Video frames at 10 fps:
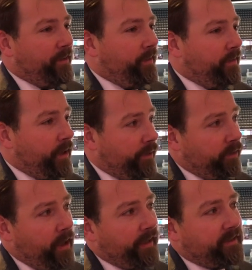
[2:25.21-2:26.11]
The
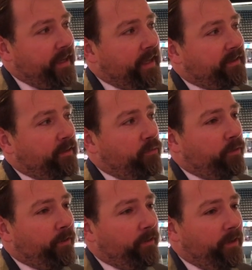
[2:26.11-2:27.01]
underlying stats, the
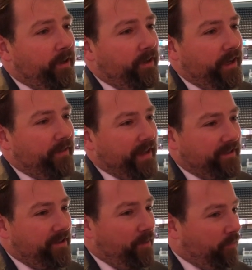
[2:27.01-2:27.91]
more
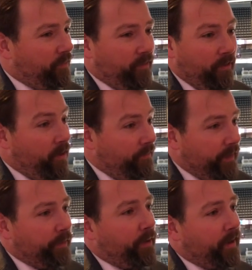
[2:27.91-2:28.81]
advanced numbers, are all
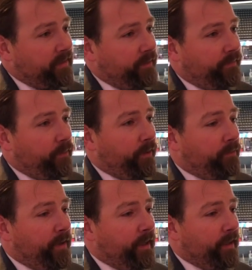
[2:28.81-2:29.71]
very positive for
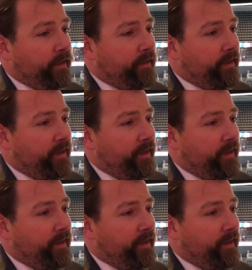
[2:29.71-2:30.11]
him. And